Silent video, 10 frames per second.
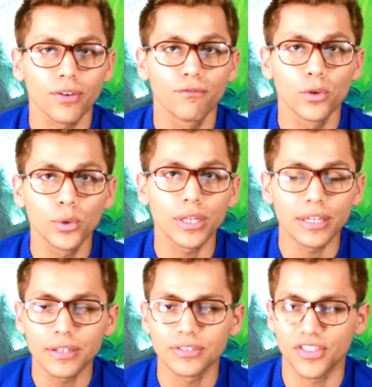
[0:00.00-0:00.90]
Food
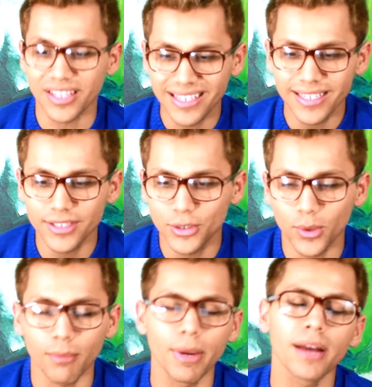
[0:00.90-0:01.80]
is the key to
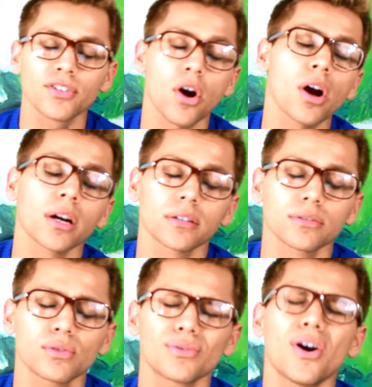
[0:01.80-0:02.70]
a man's heart.
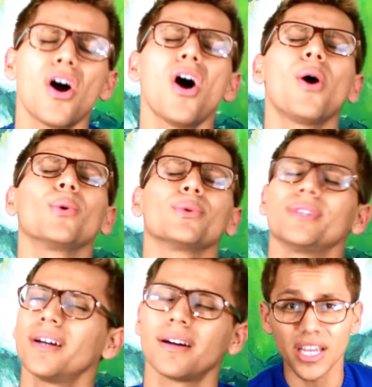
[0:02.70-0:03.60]
Oh
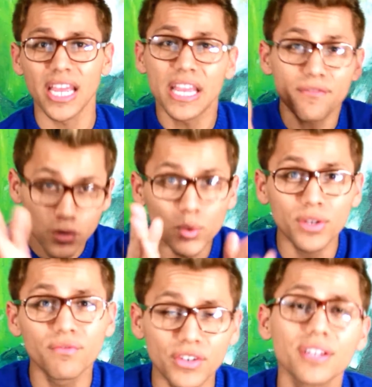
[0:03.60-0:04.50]
yeah. If you can
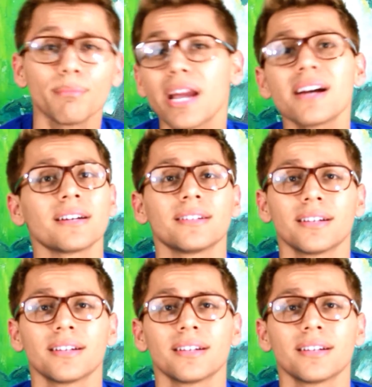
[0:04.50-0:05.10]
feed a man,